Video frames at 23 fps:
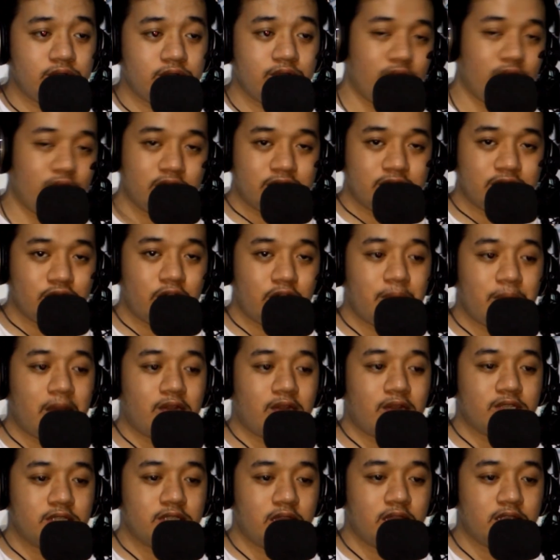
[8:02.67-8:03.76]
So yeah, that's all about
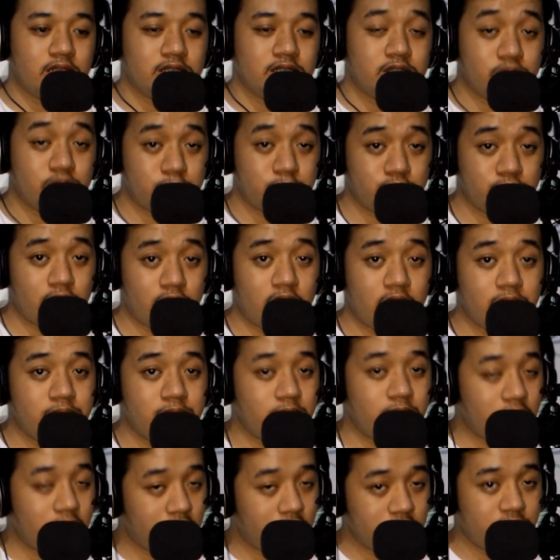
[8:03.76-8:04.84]
it, guys. Subscribe,
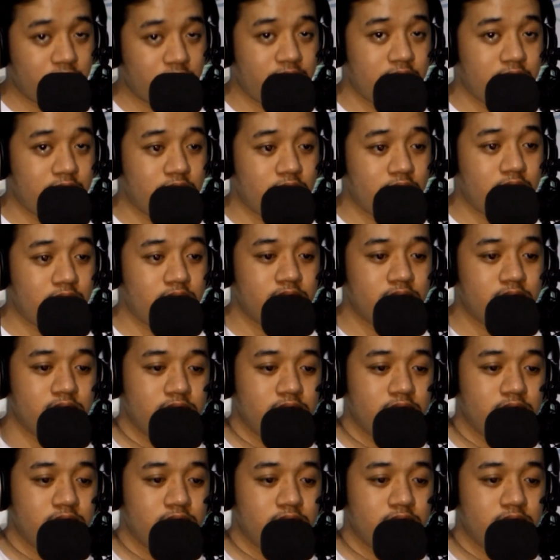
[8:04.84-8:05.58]
like the video.